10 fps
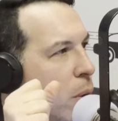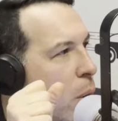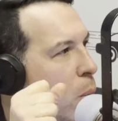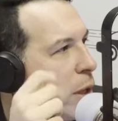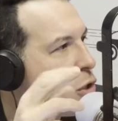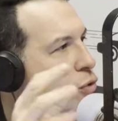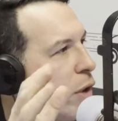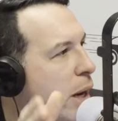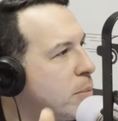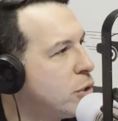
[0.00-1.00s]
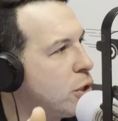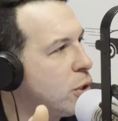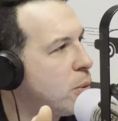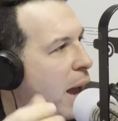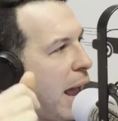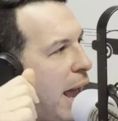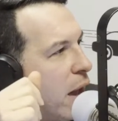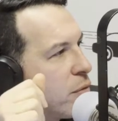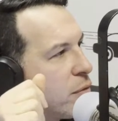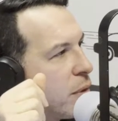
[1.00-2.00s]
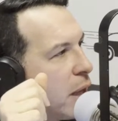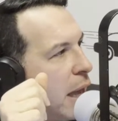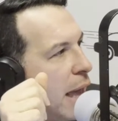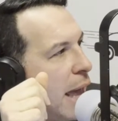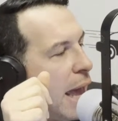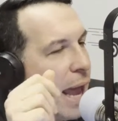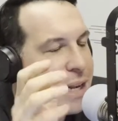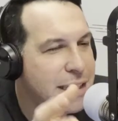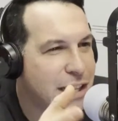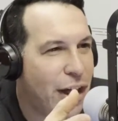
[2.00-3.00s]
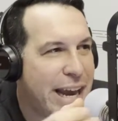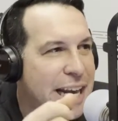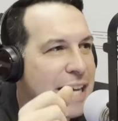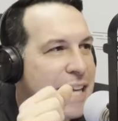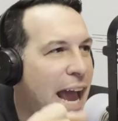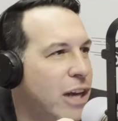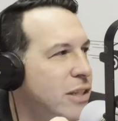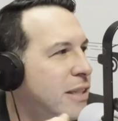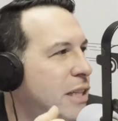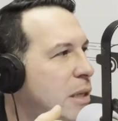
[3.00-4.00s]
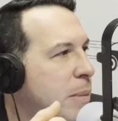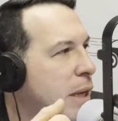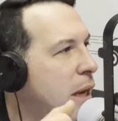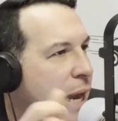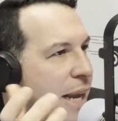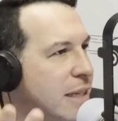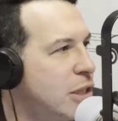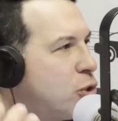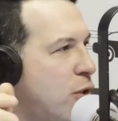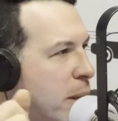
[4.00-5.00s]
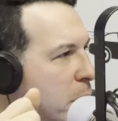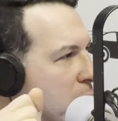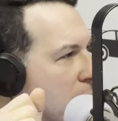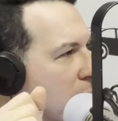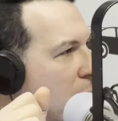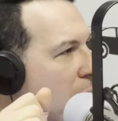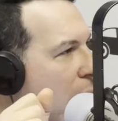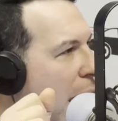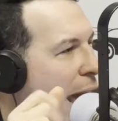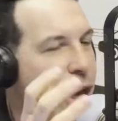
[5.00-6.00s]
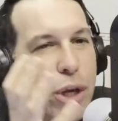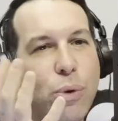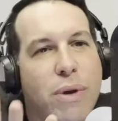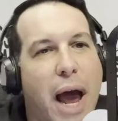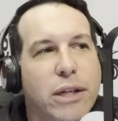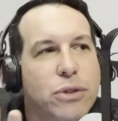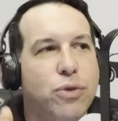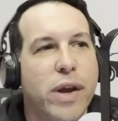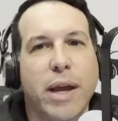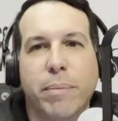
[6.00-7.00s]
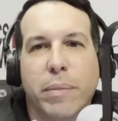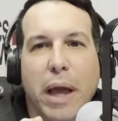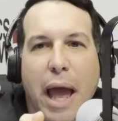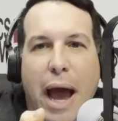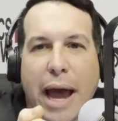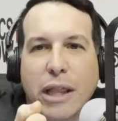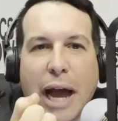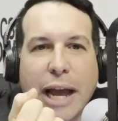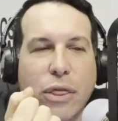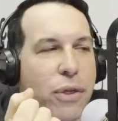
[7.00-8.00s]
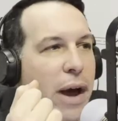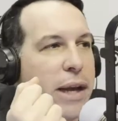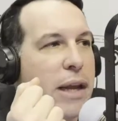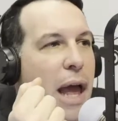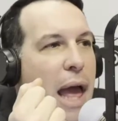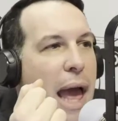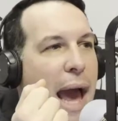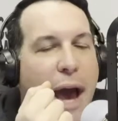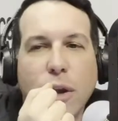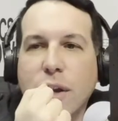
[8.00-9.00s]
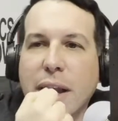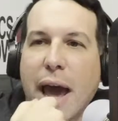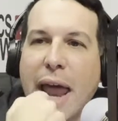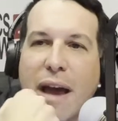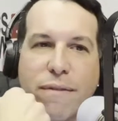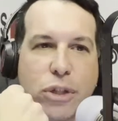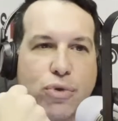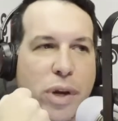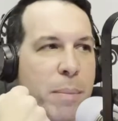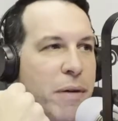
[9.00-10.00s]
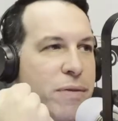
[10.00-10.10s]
What dreams do you have? And this client has actually said to me, he doesn't dream. How do you not dream? I thought. How do you not have a dream of